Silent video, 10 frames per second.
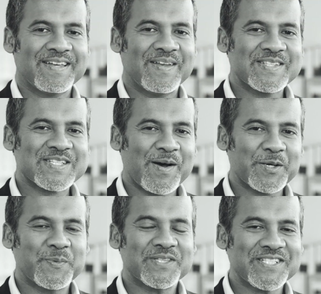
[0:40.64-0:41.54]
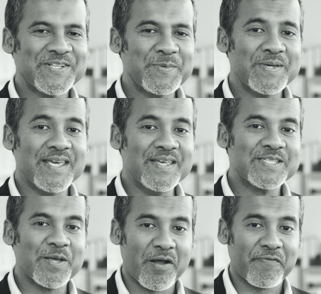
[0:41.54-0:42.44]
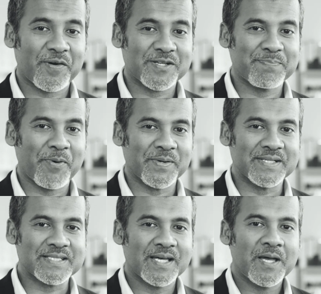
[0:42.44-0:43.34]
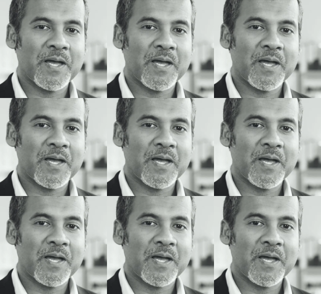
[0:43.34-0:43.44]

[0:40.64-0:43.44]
Let's start with two easy reference points.